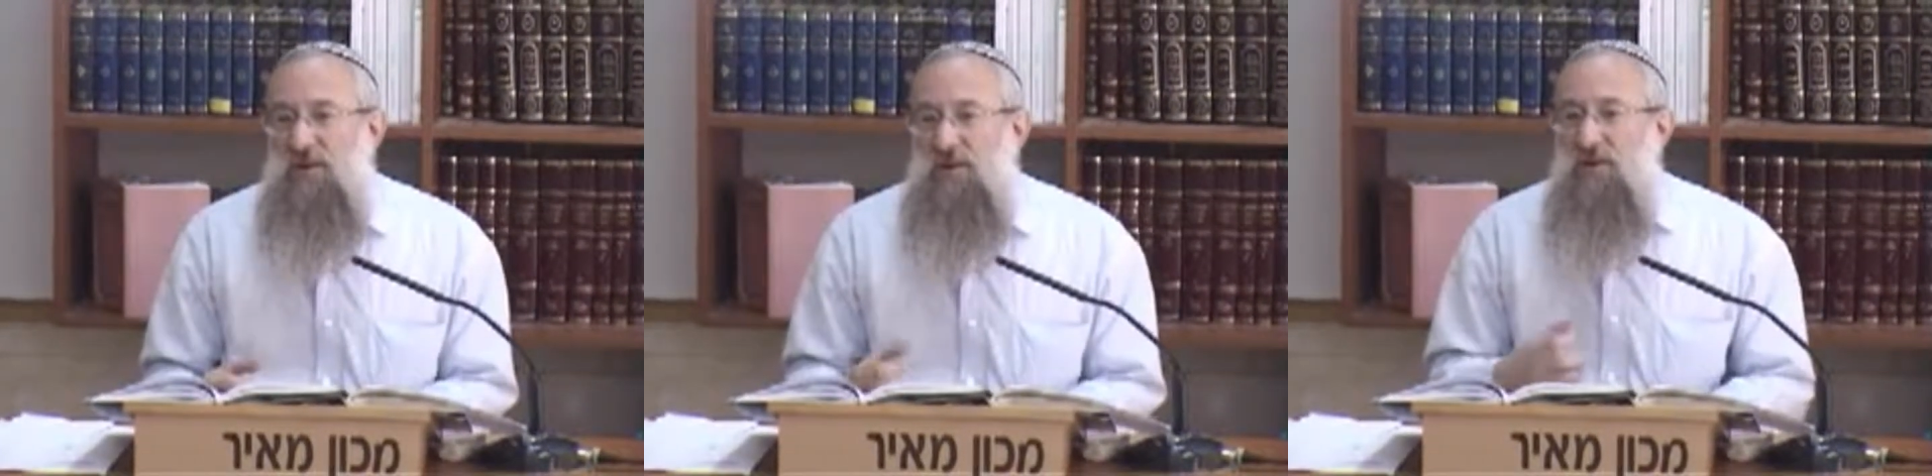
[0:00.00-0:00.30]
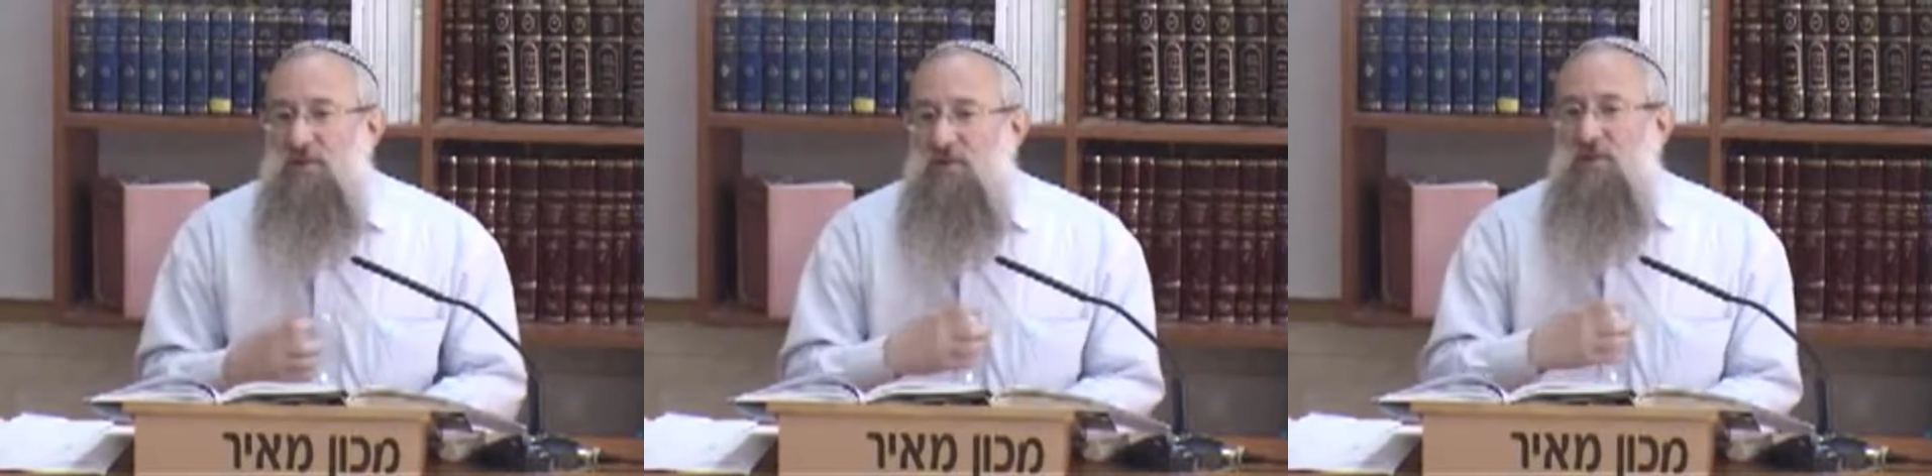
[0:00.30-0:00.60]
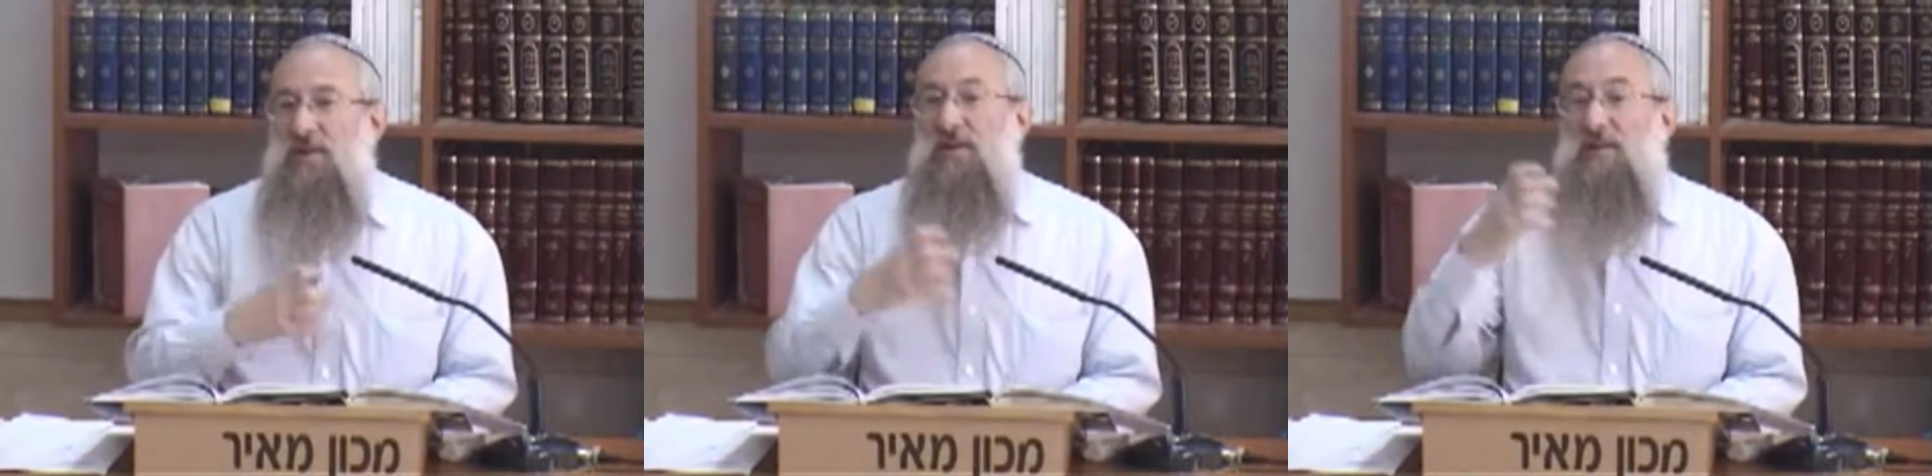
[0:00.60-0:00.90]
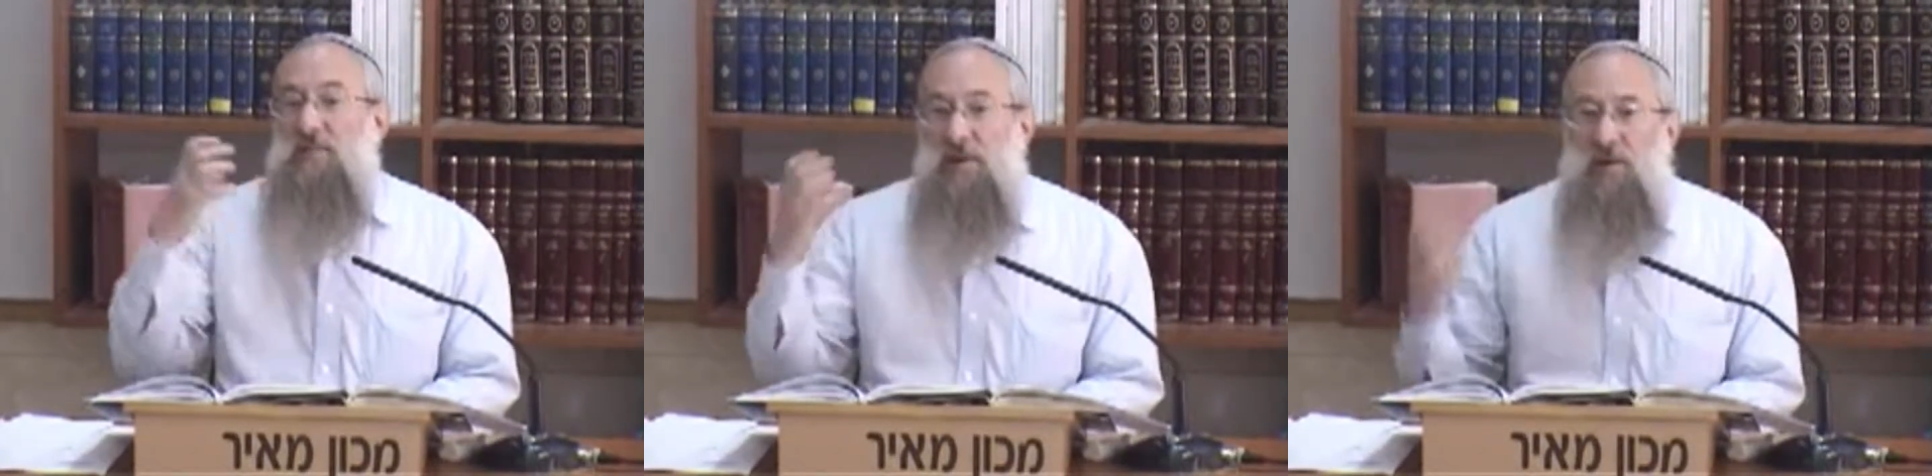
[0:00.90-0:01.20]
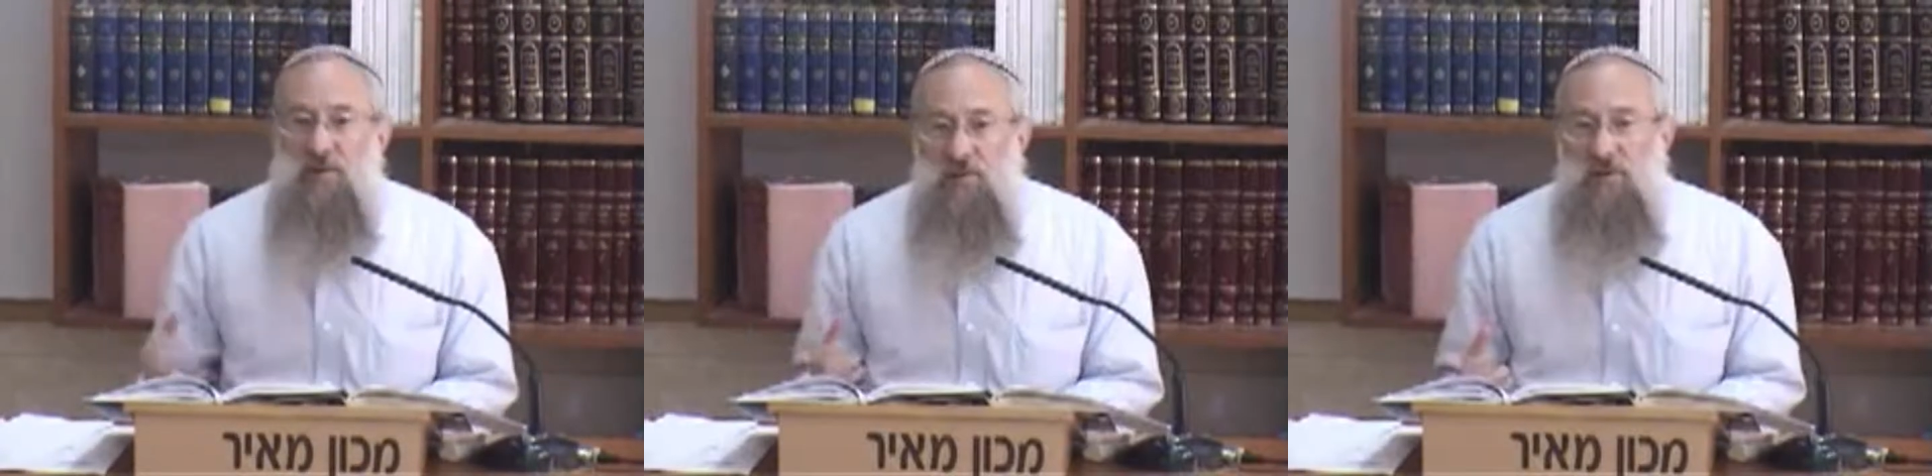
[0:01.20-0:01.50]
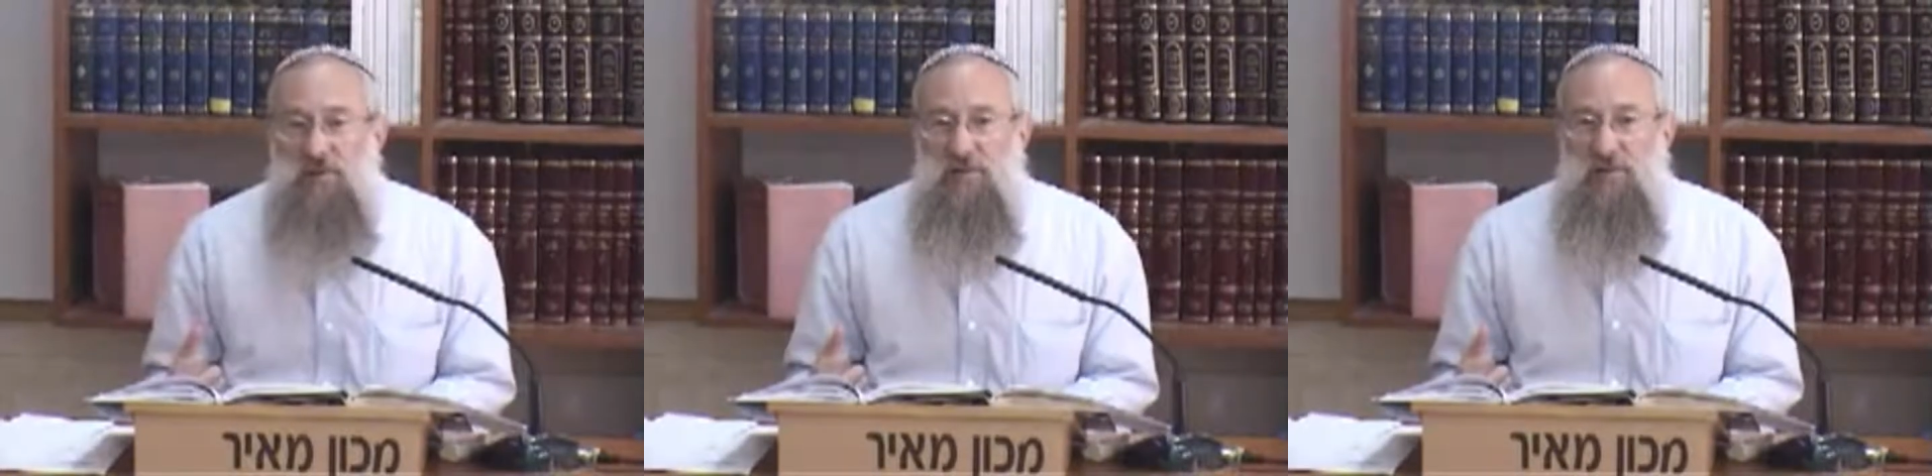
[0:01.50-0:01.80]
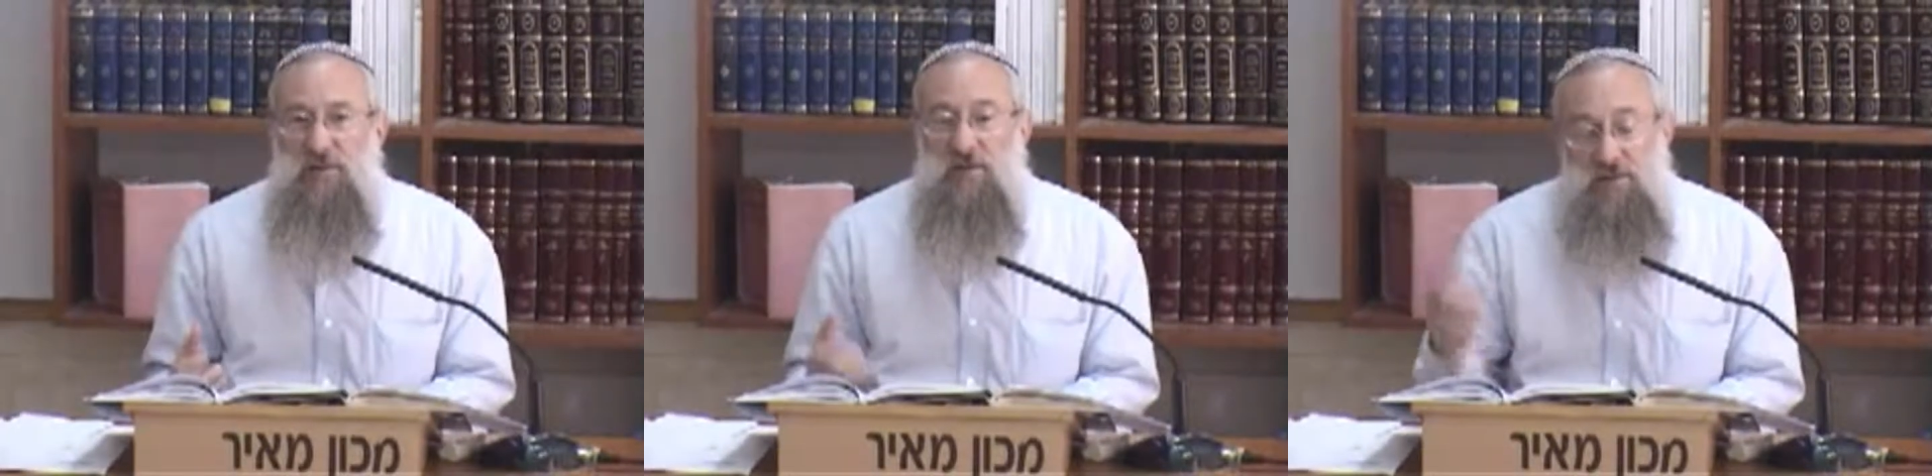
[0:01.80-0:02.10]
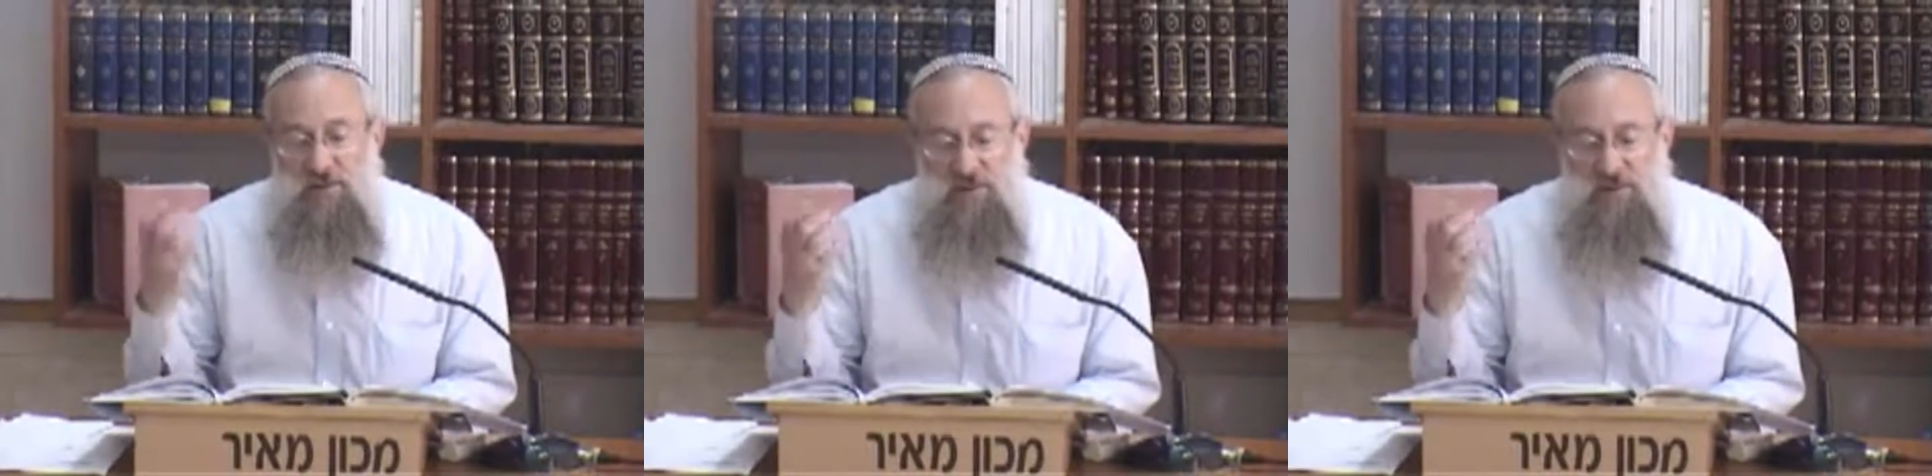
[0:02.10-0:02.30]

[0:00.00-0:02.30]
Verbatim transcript: to the, the bigger world, to the two